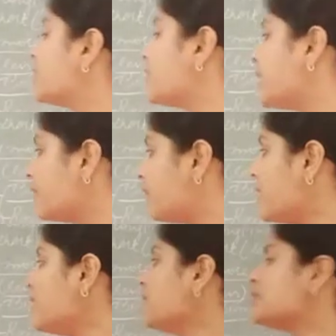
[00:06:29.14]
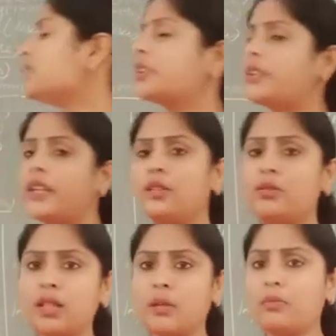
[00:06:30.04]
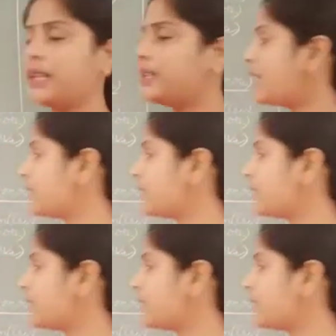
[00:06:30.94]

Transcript: giving the credit to somebody, that